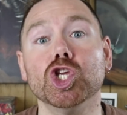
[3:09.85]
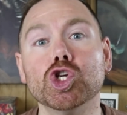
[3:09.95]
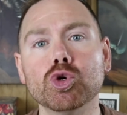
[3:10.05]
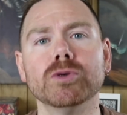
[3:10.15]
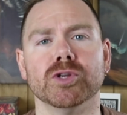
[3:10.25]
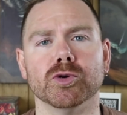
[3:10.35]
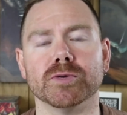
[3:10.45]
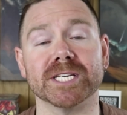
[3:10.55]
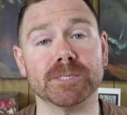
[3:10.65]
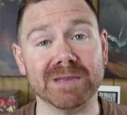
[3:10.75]
you do
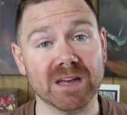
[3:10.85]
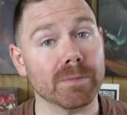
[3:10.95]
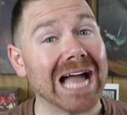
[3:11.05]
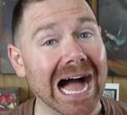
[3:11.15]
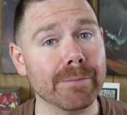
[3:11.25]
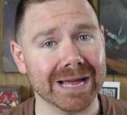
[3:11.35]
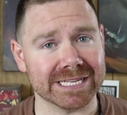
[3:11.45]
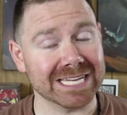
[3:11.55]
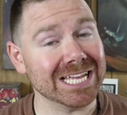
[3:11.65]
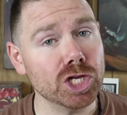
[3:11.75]
to speed up
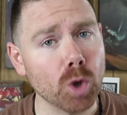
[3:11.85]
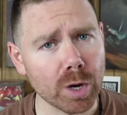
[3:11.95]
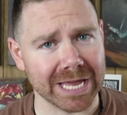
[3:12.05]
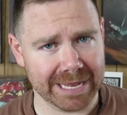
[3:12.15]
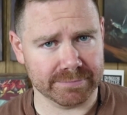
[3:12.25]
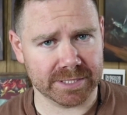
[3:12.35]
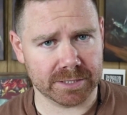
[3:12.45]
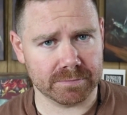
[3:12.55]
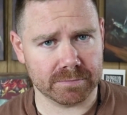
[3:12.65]
combats in your games.